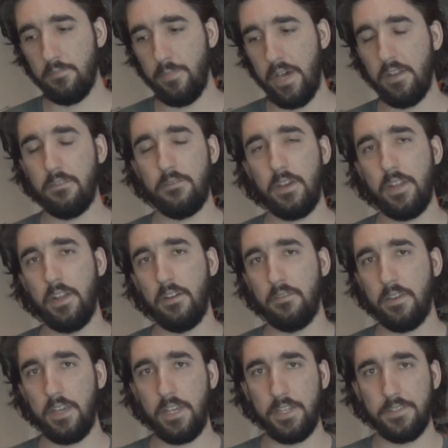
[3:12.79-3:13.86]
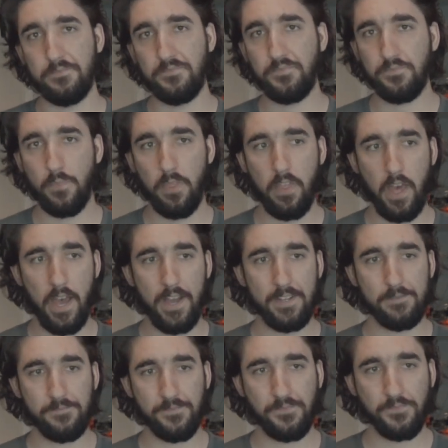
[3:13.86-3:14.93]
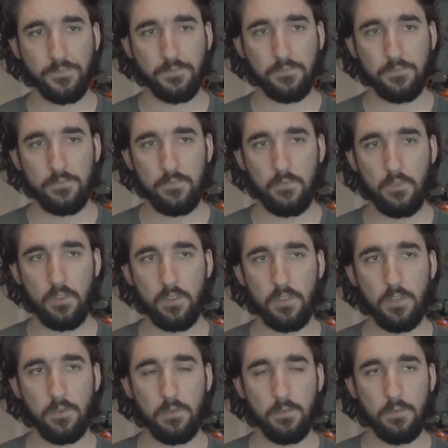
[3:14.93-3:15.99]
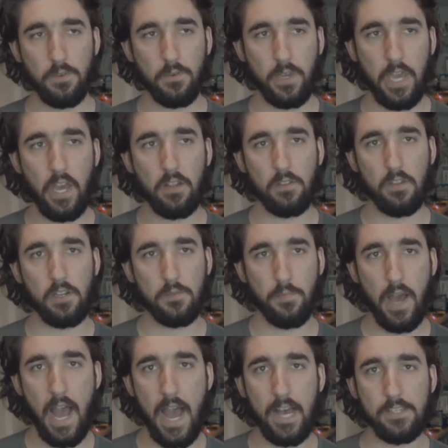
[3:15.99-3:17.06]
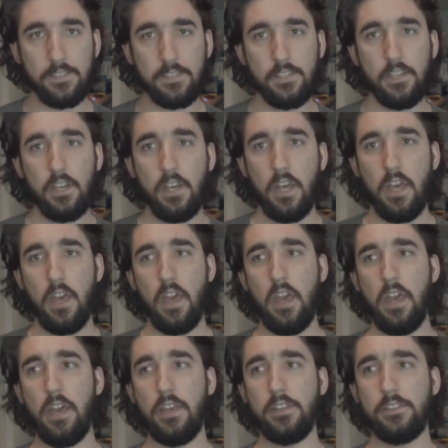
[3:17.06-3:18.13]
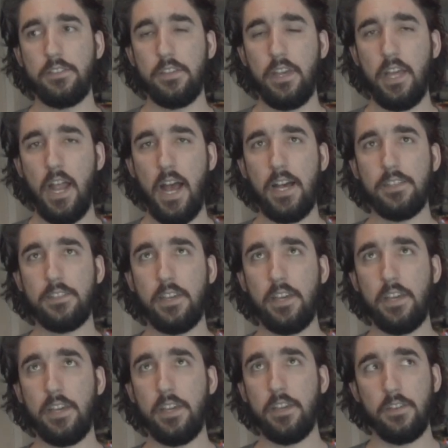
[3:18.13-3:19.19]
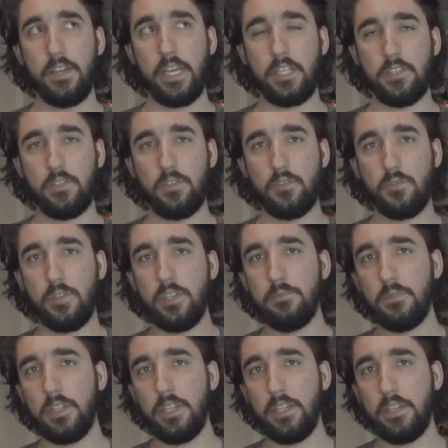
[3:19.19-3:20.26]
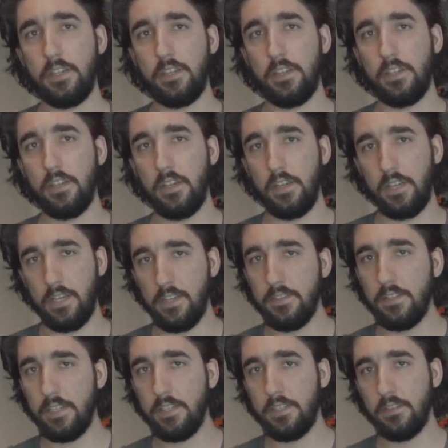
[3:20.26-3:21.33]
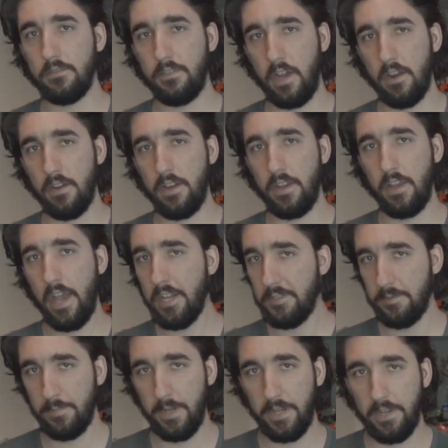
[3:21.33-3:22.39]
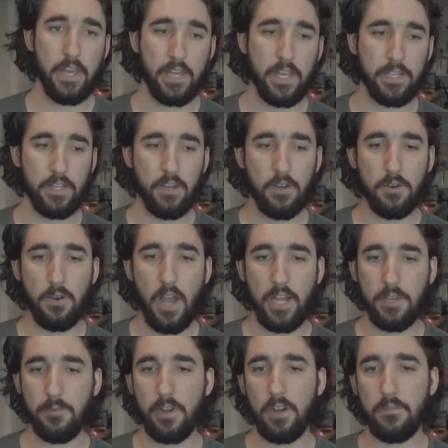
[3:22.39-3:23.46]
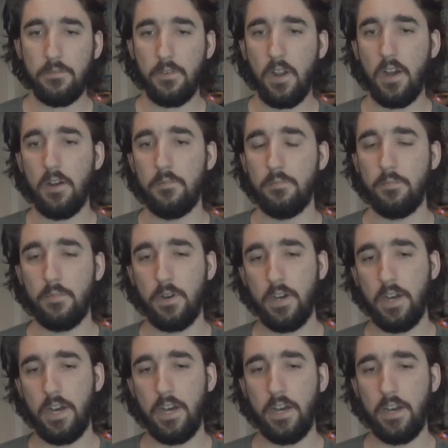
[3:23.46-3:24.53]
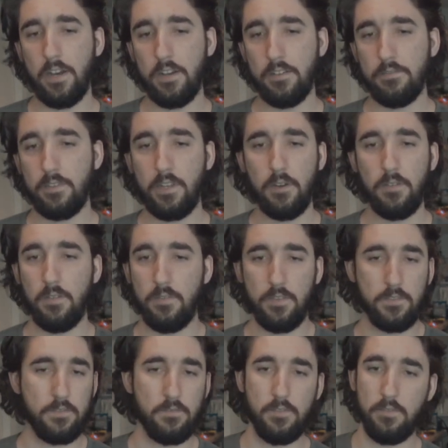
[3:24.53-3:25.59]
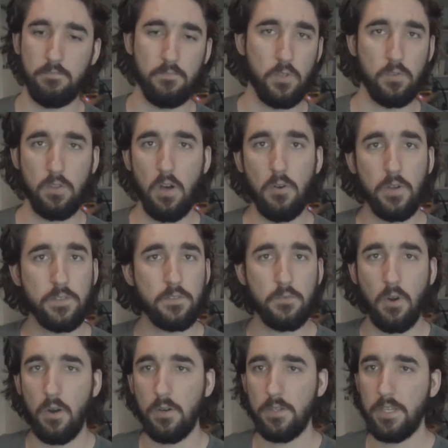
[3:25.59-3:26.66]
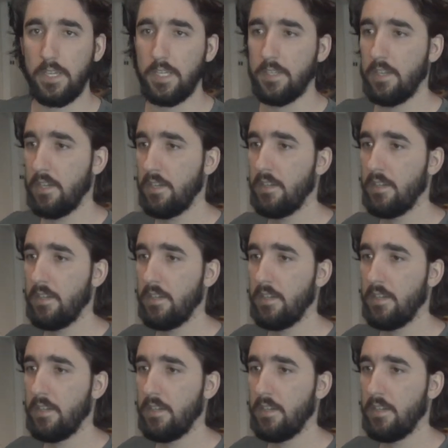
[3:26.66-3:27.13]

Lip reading: benefit of heat that you can't look past is it has a extremely easy to vary entropy. It can go anywhere from the lowest quality